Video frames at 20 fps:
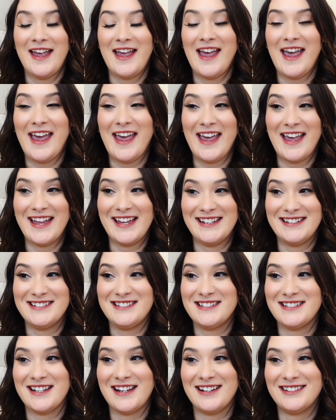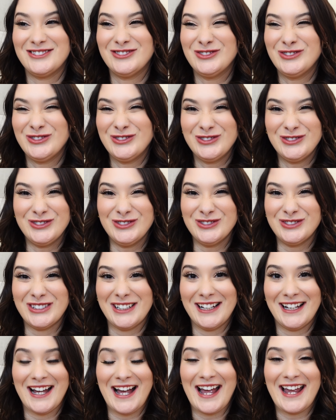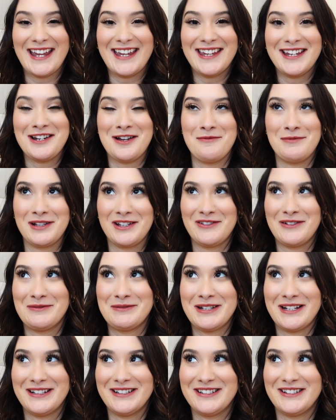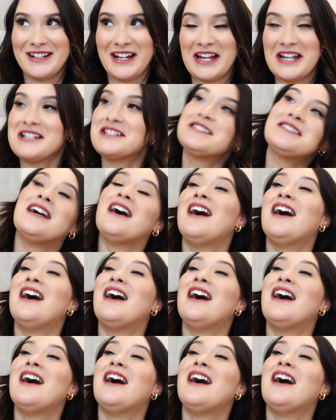and I cannot believe I'm telling you guys.